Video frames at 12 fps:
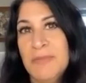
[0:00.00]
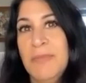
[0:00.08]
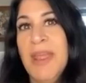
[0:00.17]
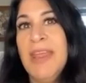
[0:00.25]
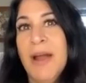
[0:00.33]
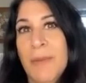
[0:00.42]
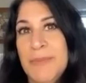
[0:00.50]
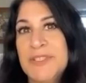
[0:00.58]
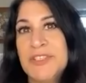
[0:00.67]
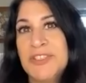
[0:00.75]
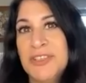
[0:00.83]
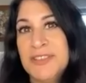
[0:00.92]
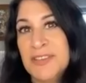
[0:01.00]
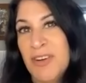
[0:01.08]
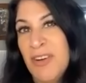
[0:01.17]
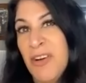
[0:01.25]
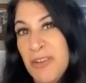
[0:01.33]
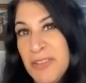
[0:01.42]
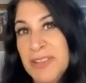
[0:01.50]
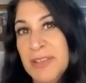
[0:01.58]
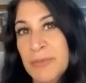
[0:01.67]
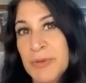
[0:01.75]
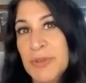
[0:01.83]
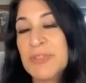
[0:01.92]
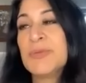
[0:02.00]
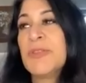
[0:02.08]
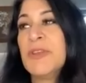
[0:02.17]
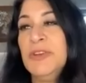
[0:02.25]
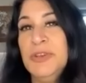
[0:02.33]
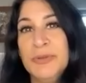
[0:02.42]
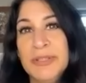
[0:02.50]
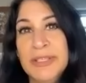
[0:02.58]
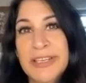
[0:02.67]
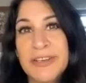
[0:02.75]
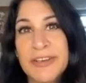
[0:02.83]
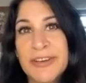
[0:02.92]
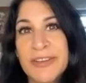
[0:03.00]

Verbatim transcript: main opposition is are the liberals with a new leader